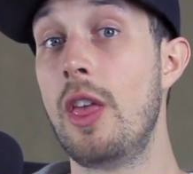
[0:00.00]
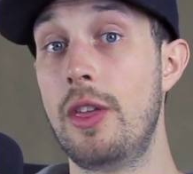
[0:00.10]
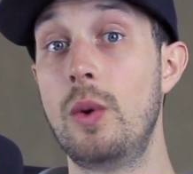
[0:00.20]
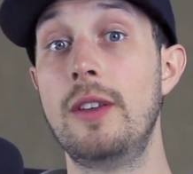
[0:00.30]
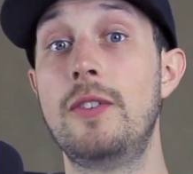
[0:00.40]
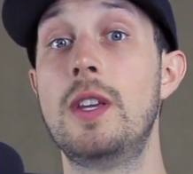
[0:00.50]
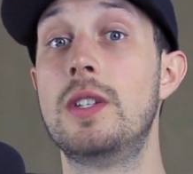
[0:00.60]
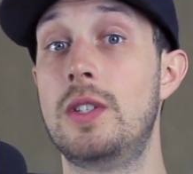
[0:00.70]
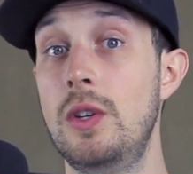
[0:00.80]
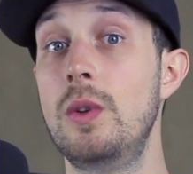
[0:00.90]
Though if you
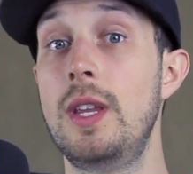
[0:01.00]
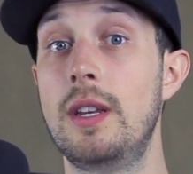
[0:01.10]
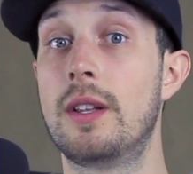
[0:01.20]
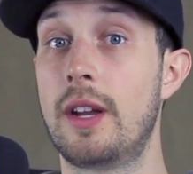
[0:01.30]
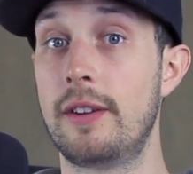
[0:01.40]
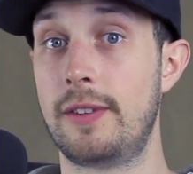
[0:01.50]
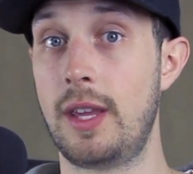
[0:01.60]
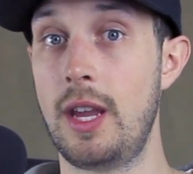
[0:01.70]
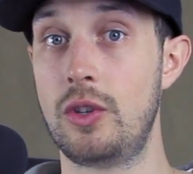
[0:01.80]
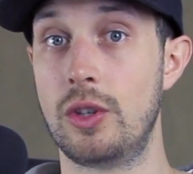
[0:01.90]
do need
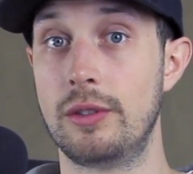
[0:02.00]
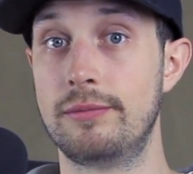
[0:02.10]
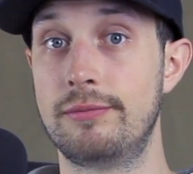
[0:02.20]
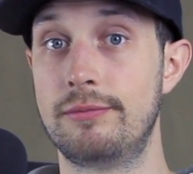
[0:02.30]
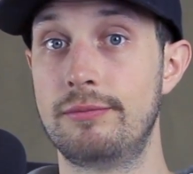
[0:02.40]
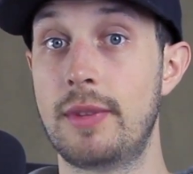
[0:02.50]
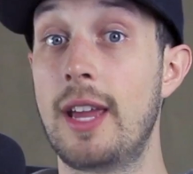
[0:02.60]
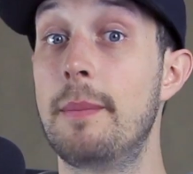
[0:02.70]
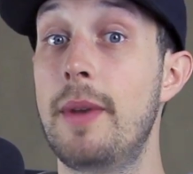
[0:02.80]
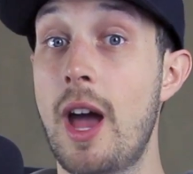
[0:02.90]
clarification,
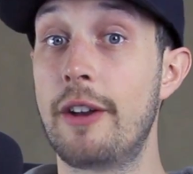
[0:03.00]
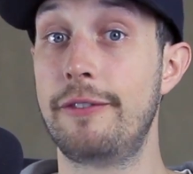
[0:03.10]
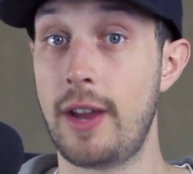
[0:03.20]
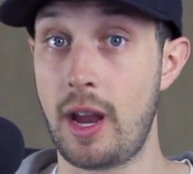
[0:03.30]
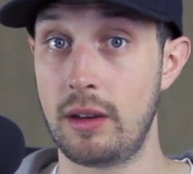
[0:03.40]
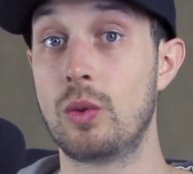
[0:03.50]
I am not a fan.